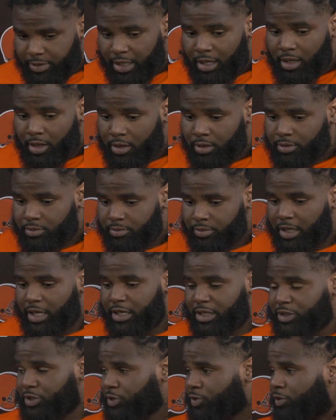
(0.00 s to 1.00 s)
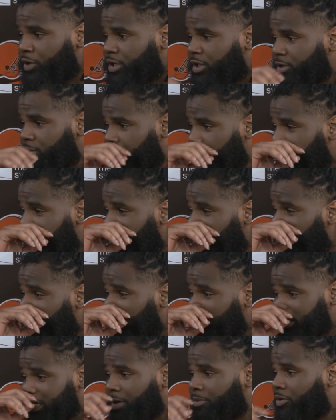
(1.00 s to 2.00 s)
Yeah, this is one of the
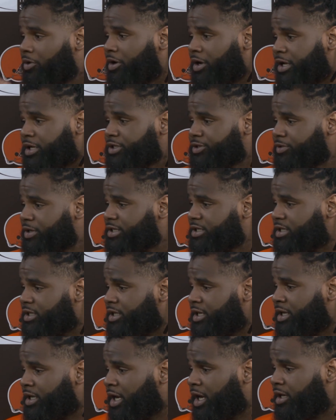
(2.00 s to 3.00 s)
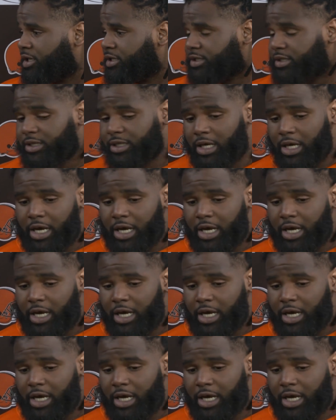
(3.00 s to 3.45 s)
ones I'm more interested in, honestly.